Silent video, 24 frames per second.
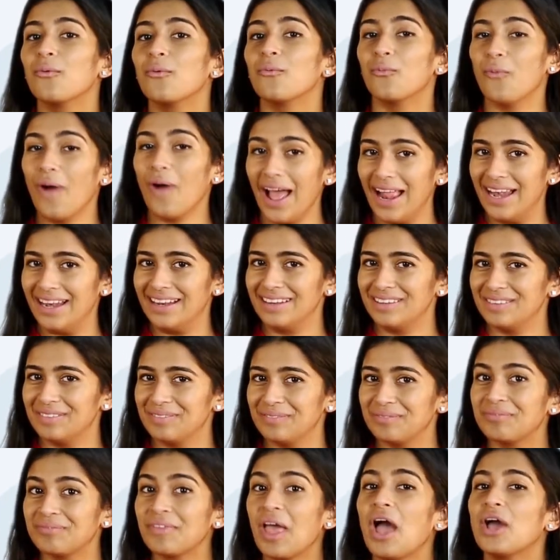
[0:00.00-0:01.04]
Well,
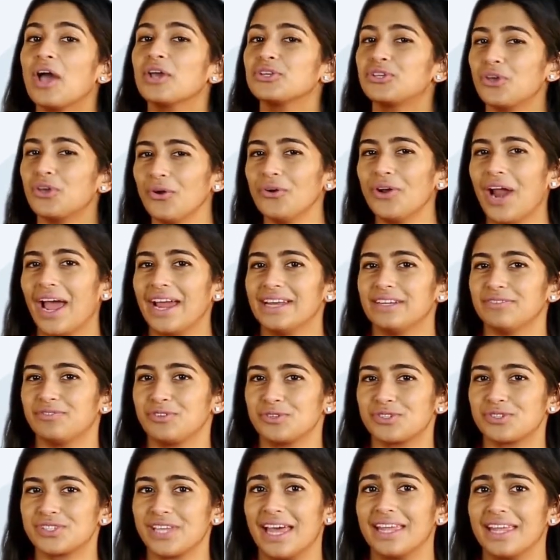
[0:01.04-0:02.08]
you're right if you
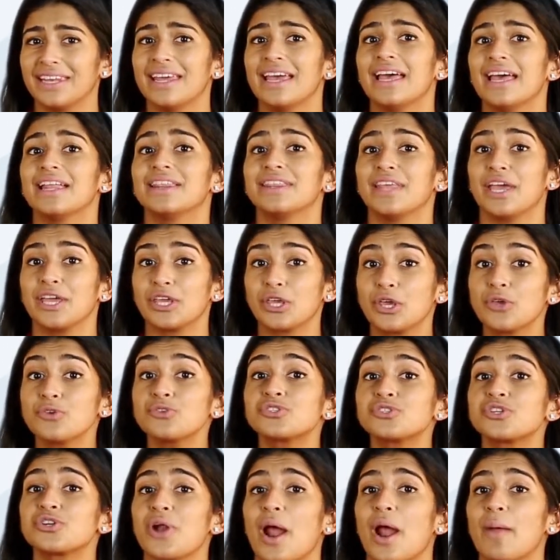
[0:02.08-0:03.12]
said they're used
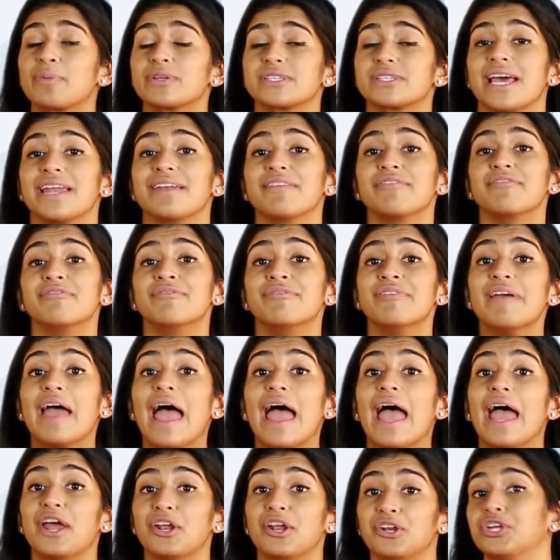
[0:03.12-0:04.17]
to represent
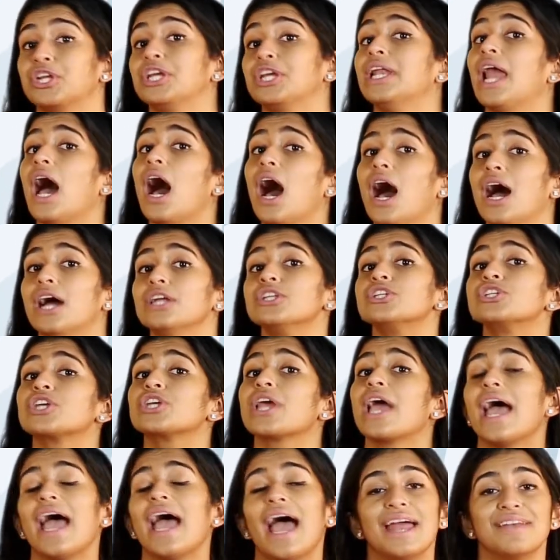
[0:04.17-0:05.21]
very large
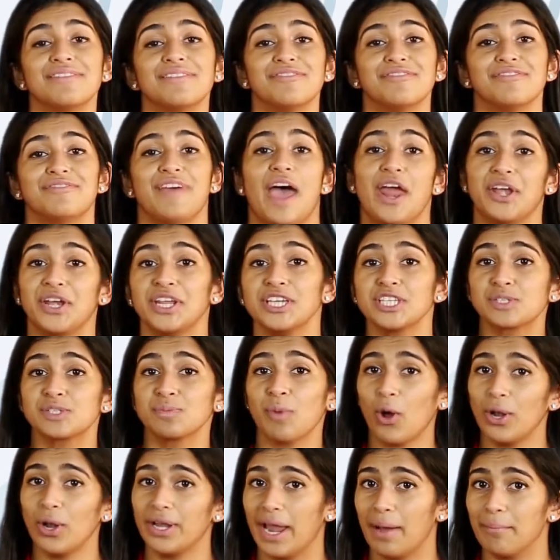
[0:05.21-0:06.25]
and very
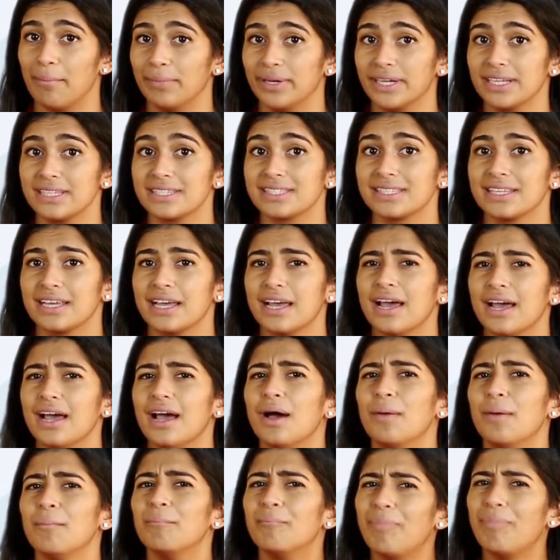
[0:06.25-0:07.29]
small numbers.
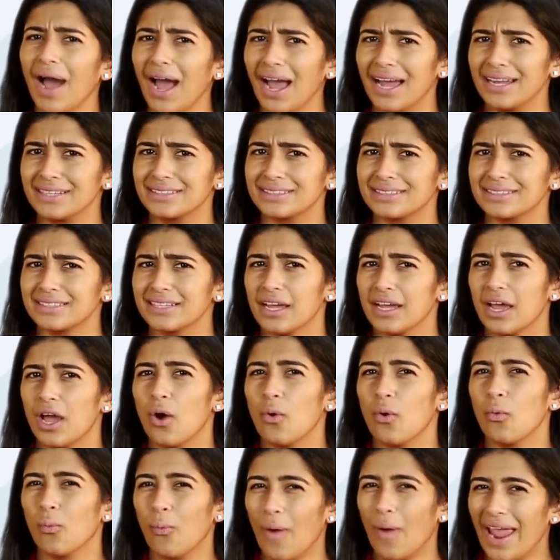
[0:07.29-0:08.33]
But
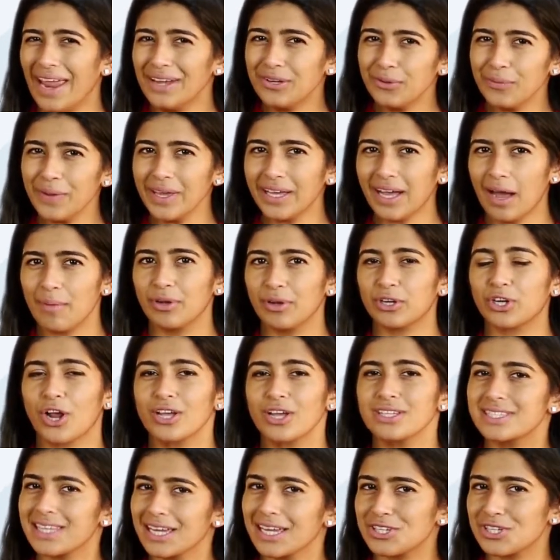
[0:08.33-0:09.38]
where do we come
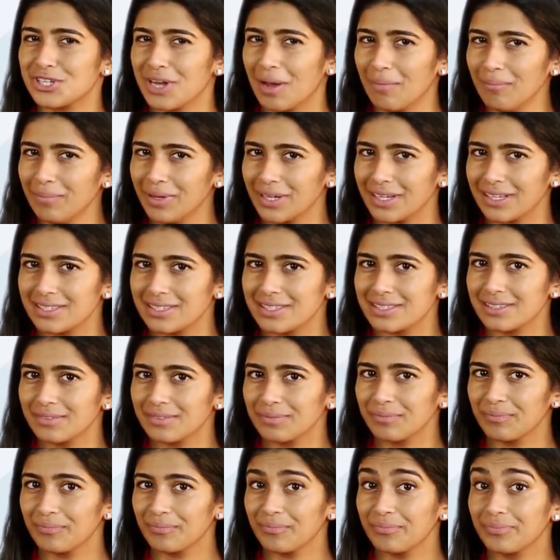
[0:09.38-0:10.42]
across such numbers?
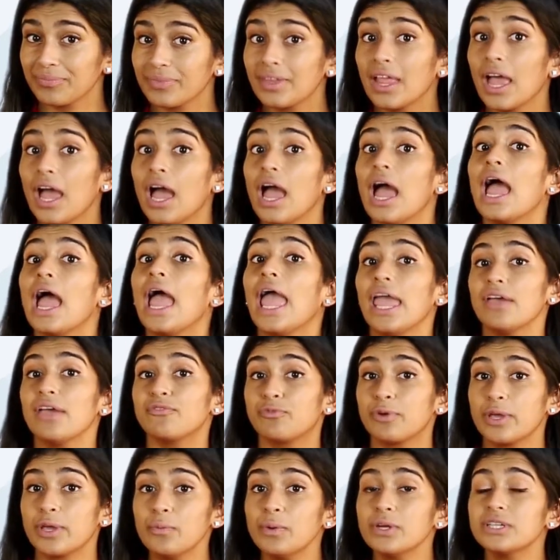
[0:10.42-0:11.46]
If
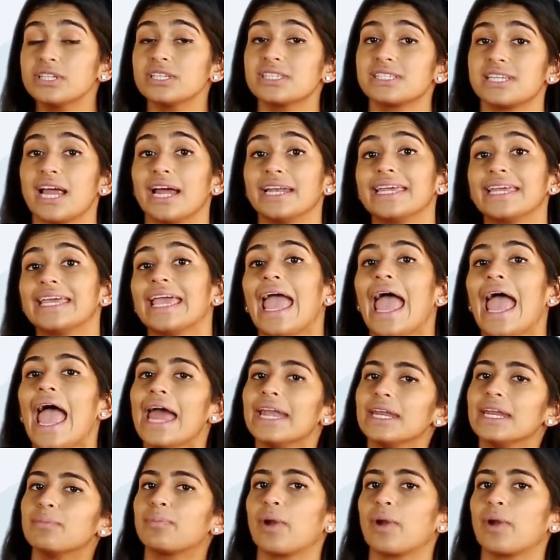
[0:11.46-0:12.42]
we were to study any